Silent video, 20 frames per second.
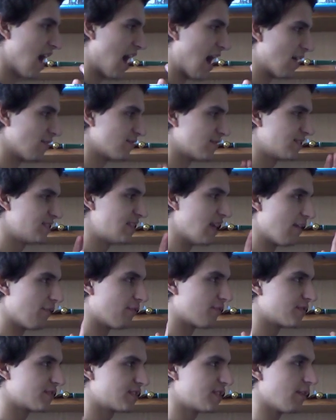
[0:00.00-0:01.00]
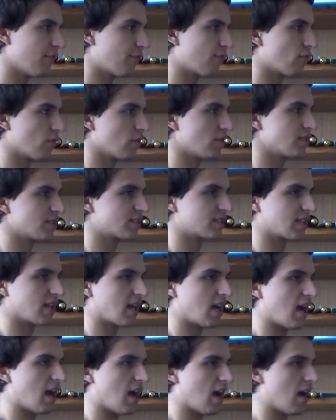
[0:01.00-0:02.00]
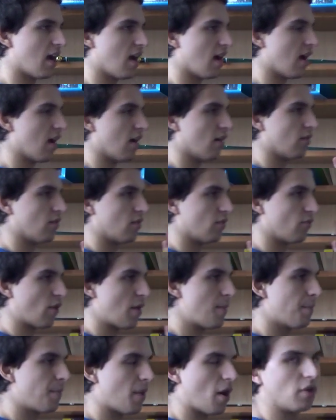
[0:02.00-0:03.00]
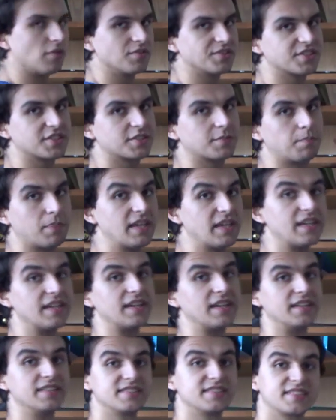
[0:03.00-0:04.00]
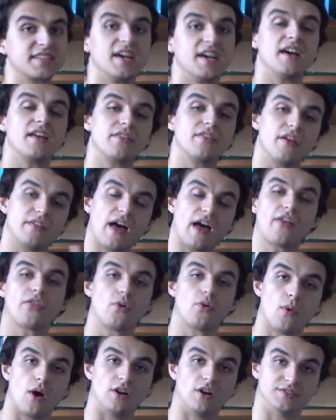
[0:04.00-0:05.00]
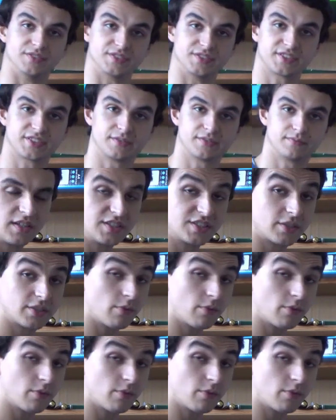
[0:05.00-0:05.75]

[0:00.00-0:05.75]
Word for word: have dif different uh, impulse speeds than other ones. So